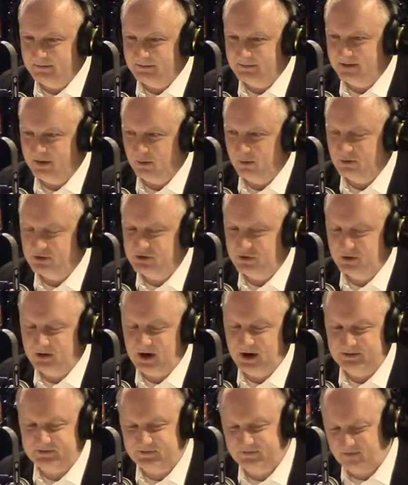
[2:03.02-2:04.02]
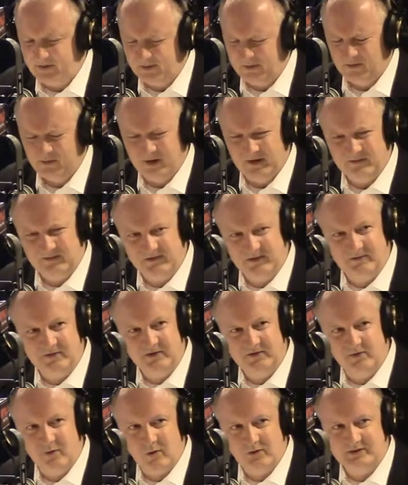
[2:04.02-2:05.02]
you know who took us from what
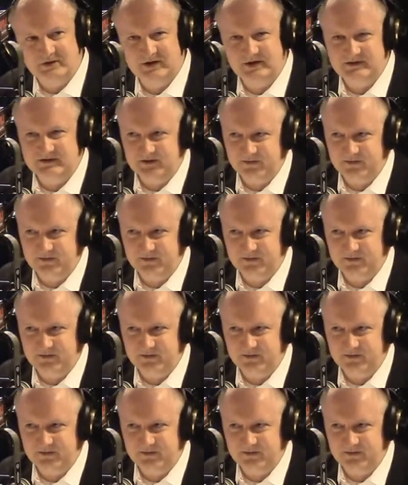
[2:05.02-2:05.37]
54 seats